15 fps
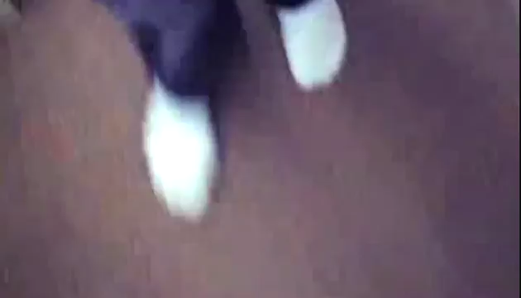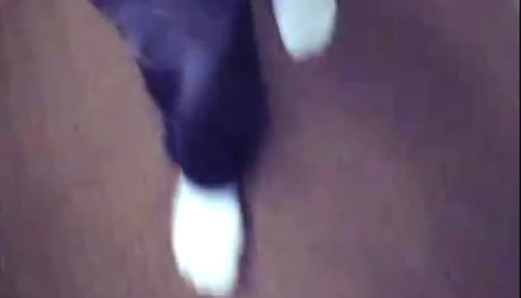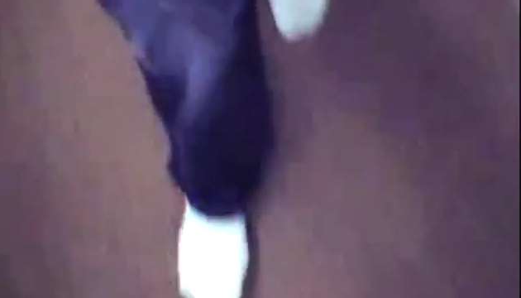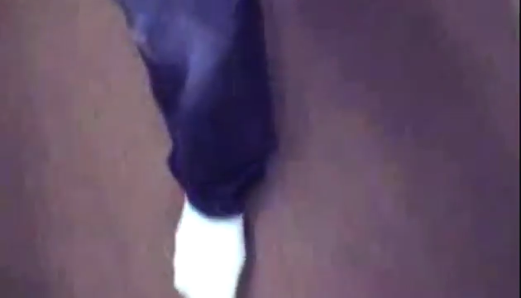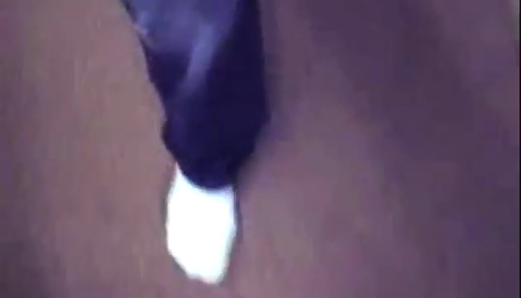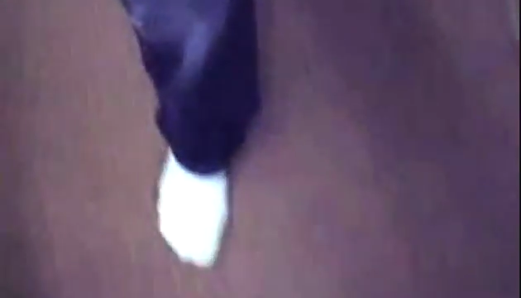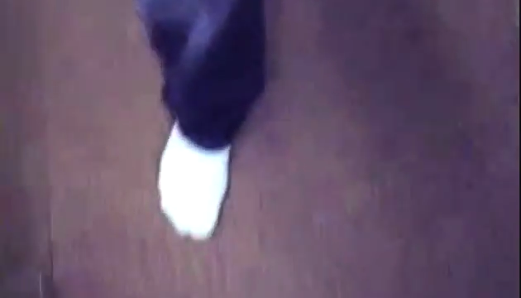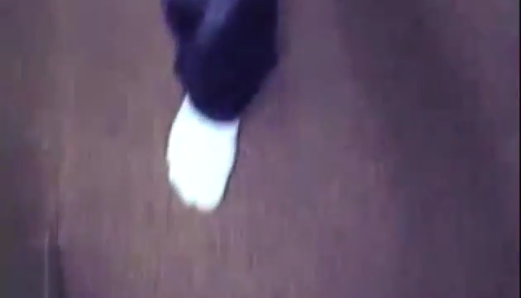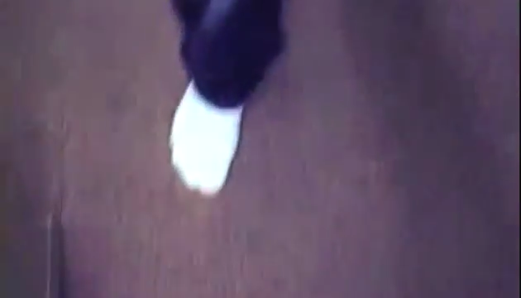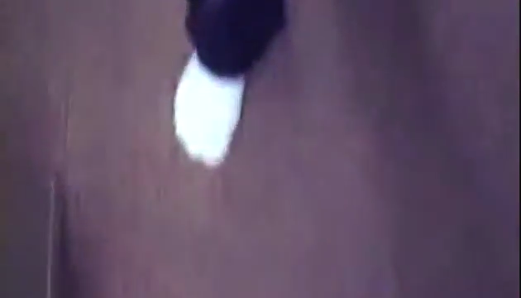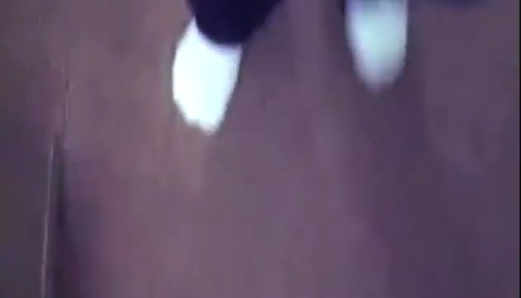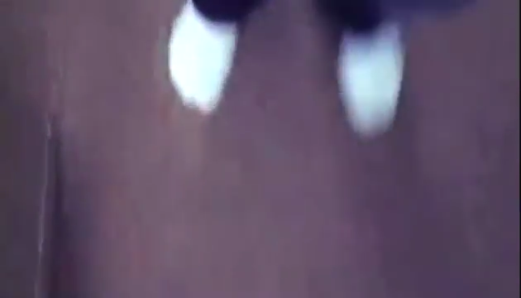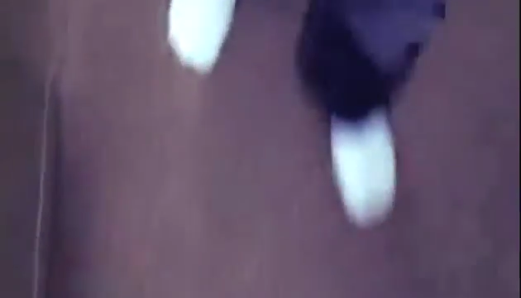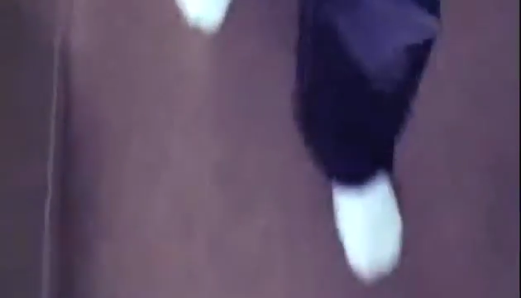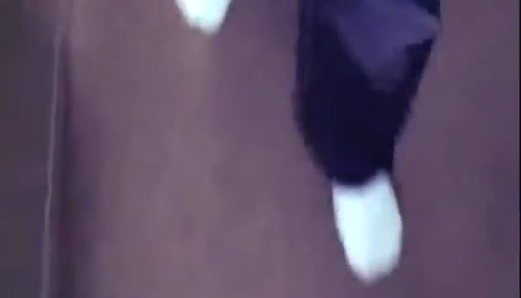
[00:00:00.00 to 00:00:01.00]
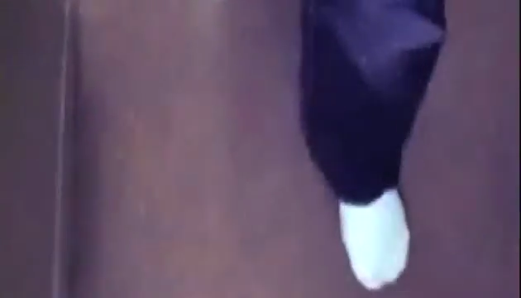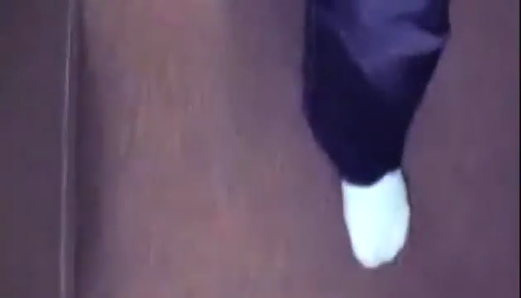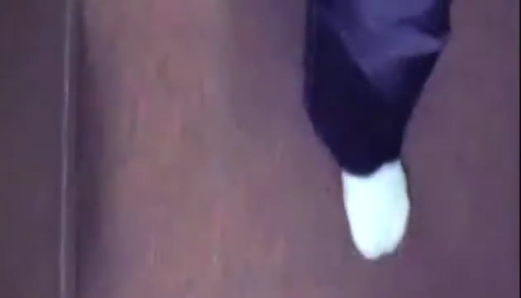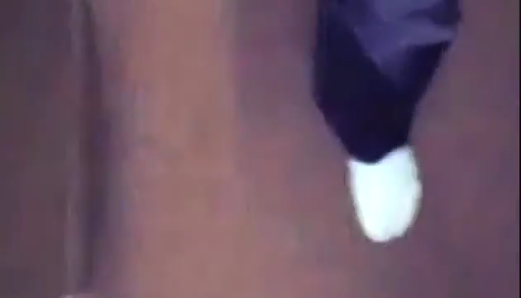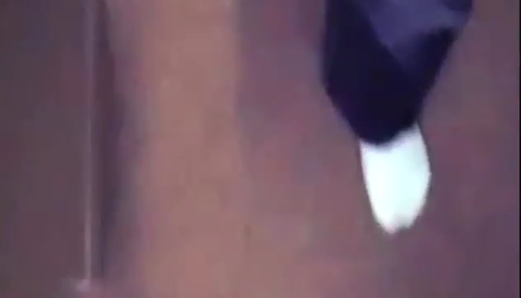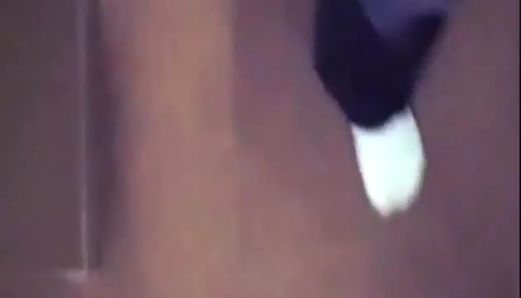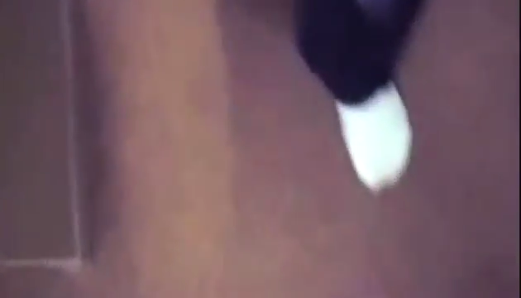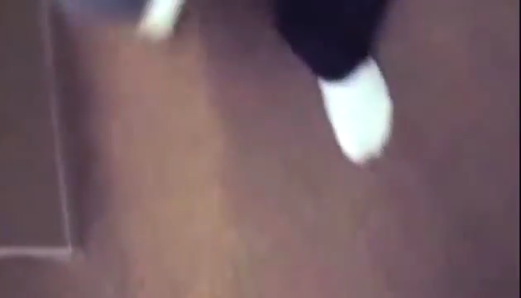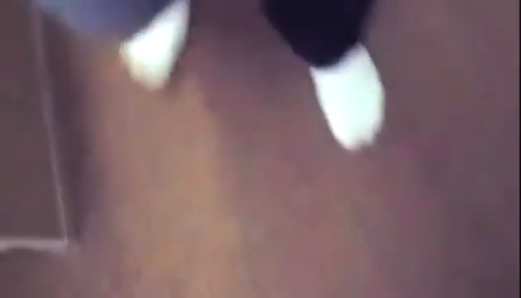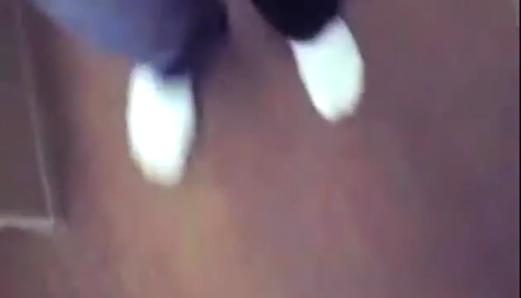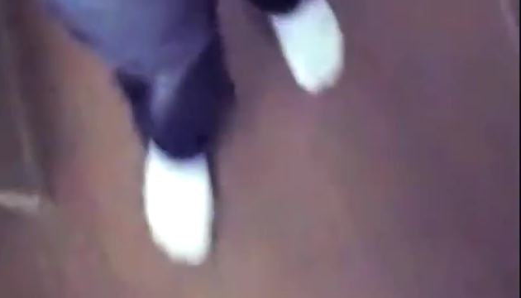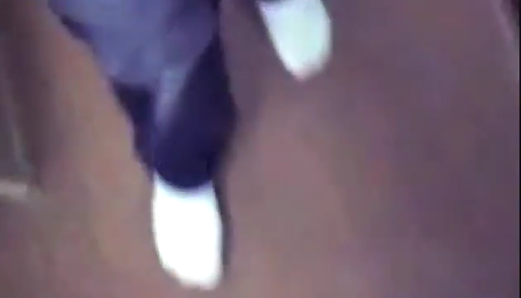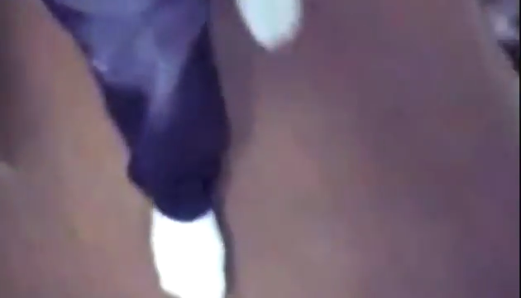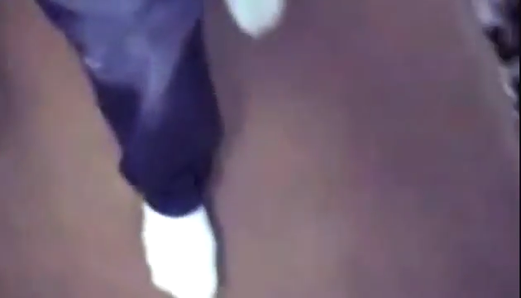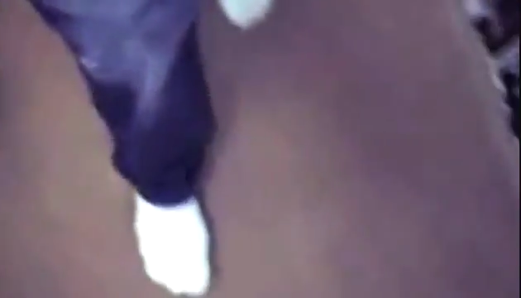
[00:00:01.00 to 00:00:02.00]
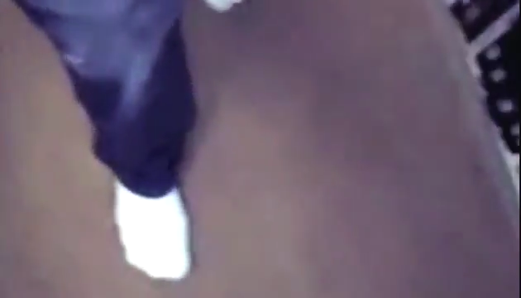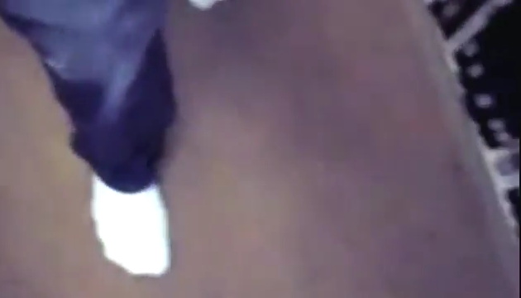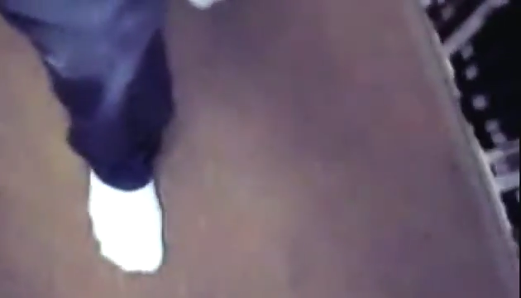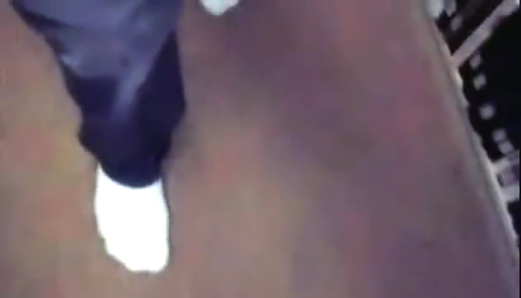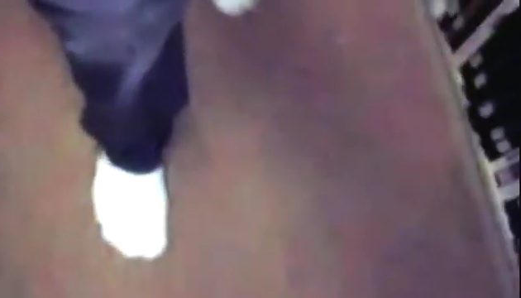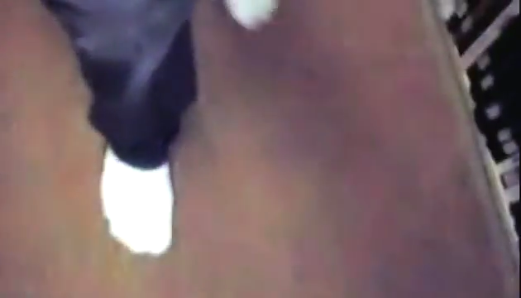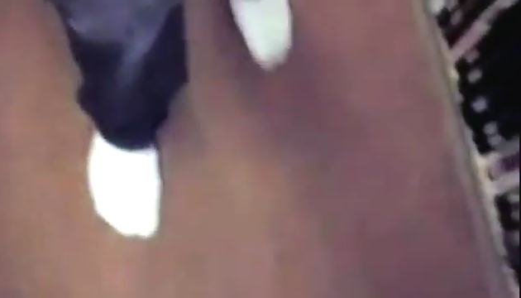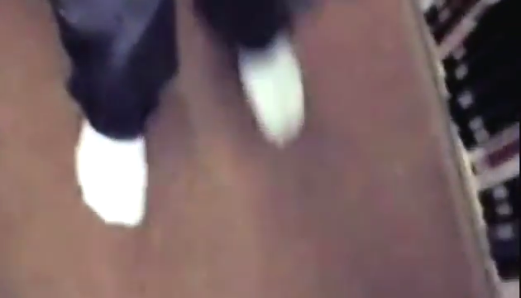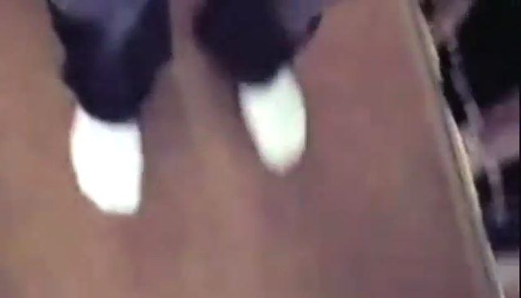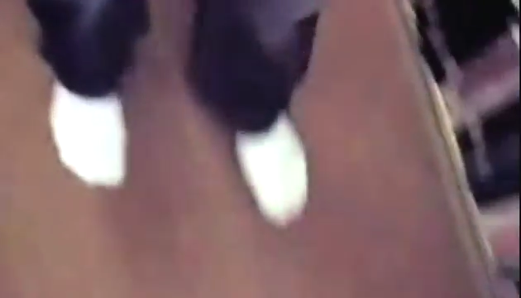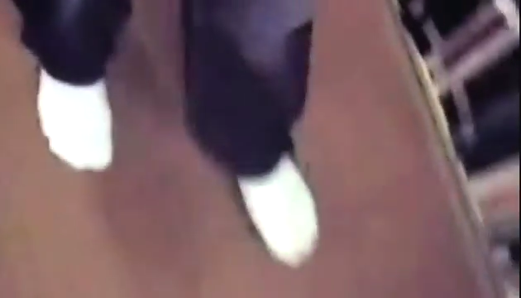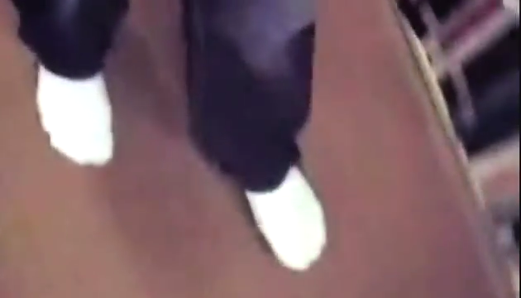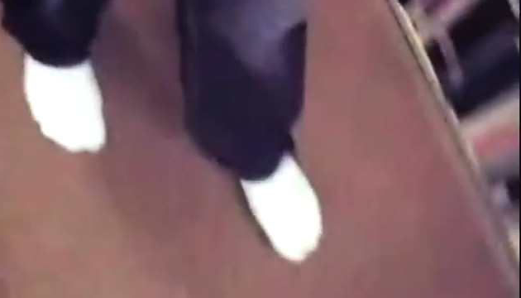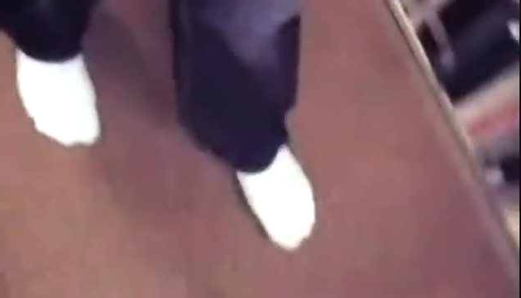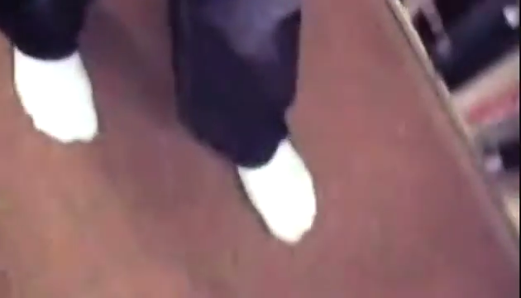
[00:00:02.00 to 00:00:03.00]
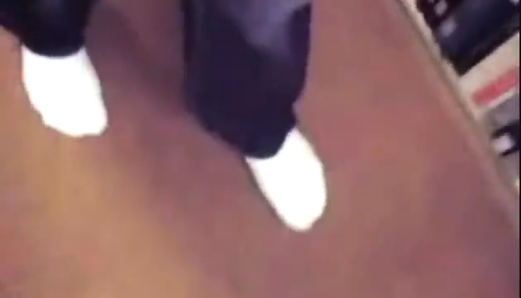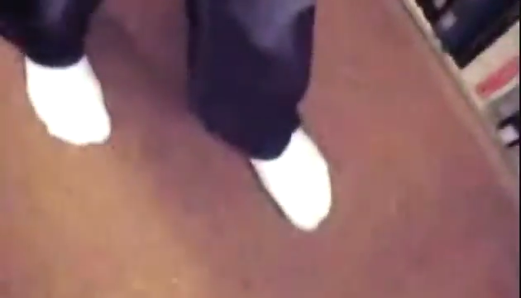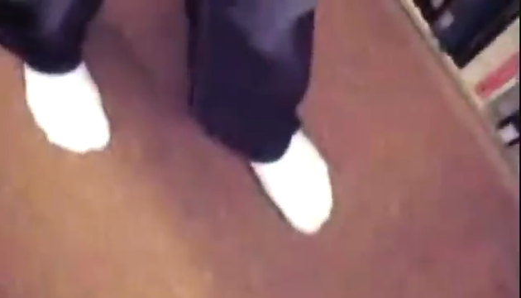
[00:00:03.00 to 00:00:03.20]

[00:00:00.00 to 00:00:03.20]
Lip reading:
Nobody's mouth can be seen.